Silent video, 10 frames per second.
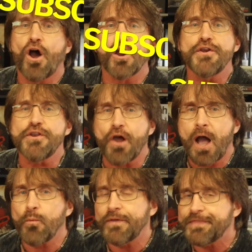are
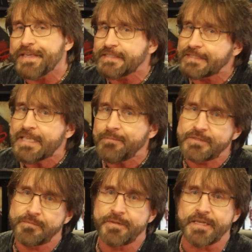not what they seem
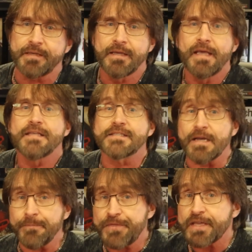to be.
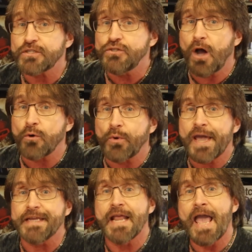Something is not
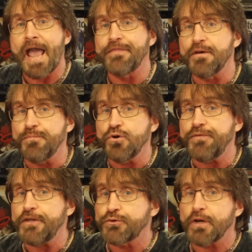right, and the
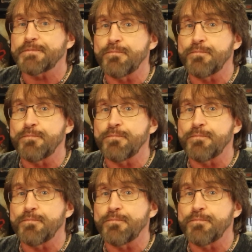movie drips